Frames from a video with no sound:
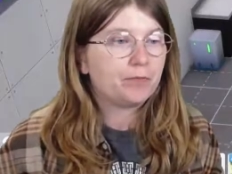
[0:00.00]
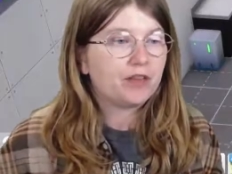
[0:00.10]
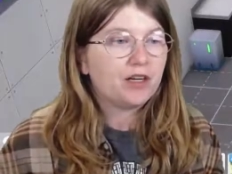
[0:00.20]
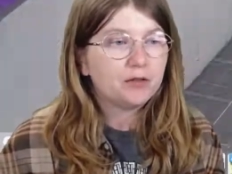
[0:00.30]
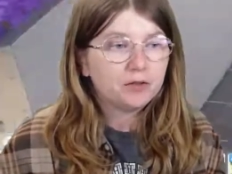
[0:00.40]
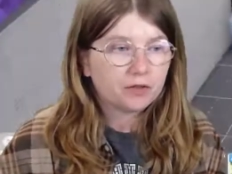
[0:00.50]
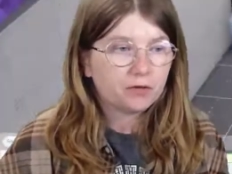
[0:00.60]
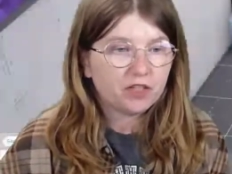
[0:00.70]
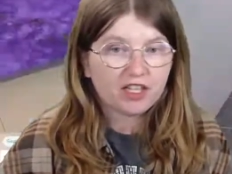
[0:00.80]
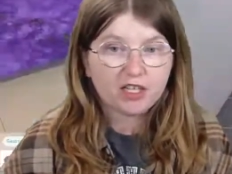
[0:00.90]
And also
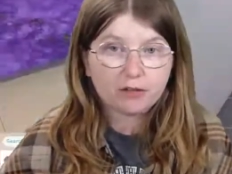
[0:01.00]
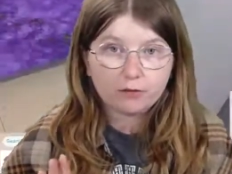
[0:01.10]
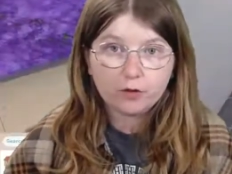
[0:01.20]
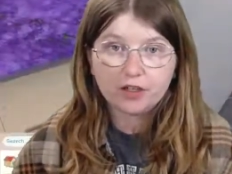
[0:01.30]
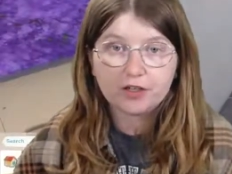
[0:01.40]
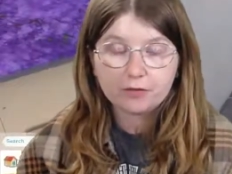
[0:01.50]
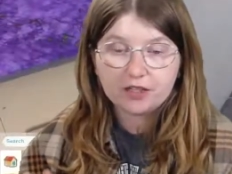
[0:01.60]
when I can afford it, when I